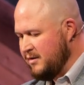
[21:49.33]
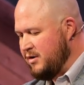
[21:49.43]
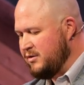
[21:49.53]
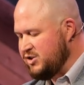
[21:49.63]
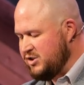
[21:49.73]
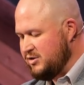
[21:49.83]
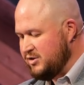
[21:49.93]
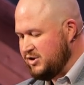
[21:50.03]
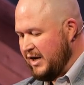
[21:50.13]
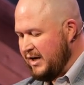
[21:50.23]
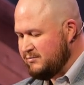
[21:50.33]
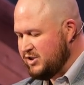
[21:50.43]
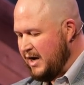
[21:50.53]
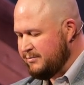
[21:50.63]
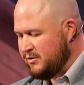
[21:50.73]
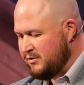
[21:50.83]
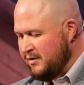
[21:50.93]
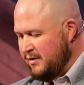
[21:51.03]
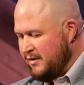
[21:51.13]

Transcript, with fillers: go to J- James chapter